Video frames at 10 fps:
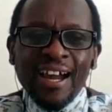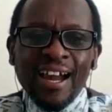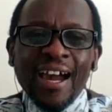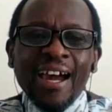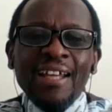
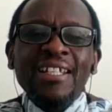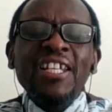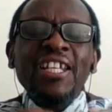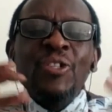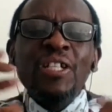and
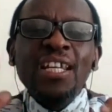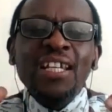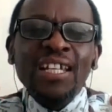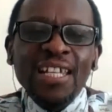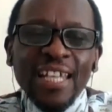he'll take
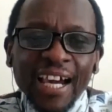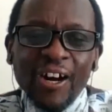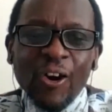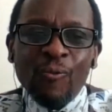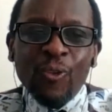care
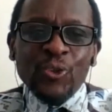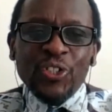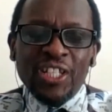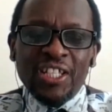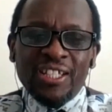of those
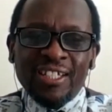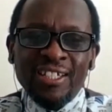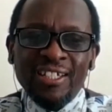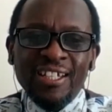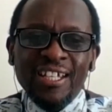needs.
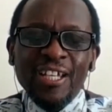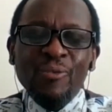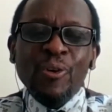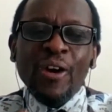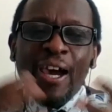He
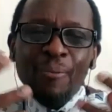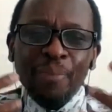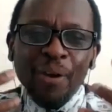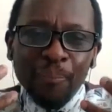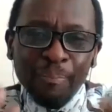will help
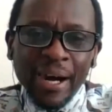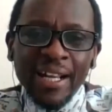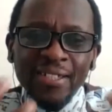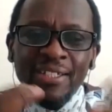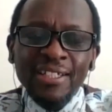our parents